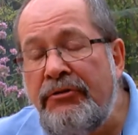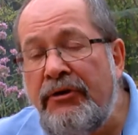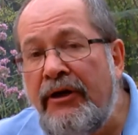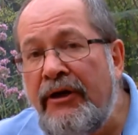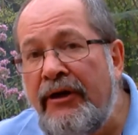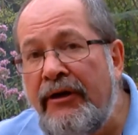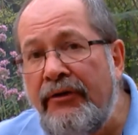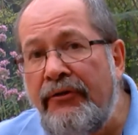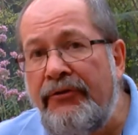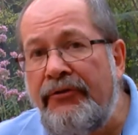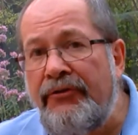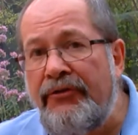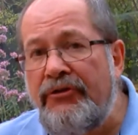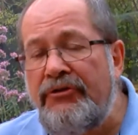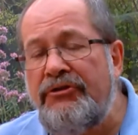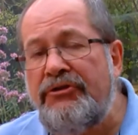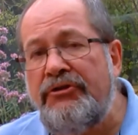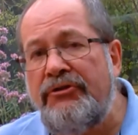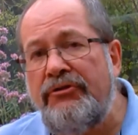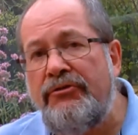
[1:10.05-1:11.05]
a health
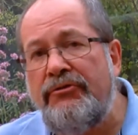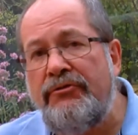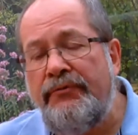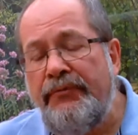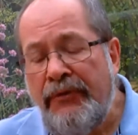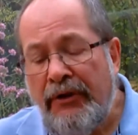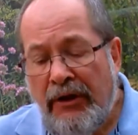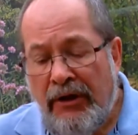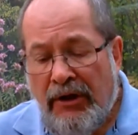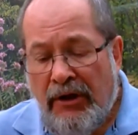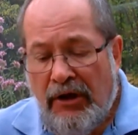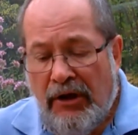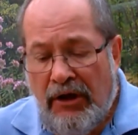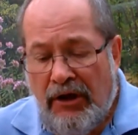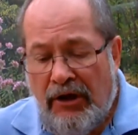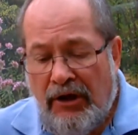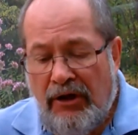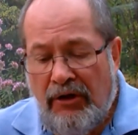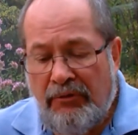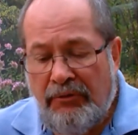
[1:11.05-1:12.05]
issue
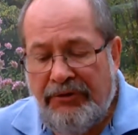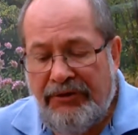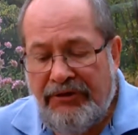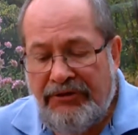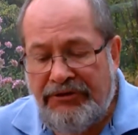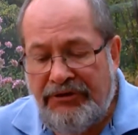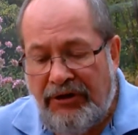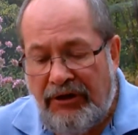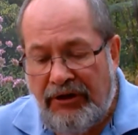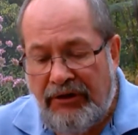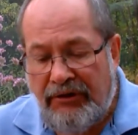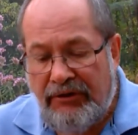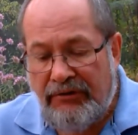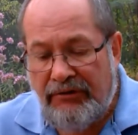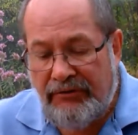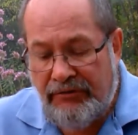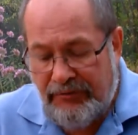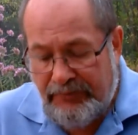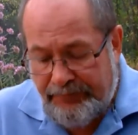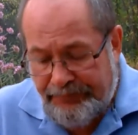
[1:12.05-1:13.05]
with a child,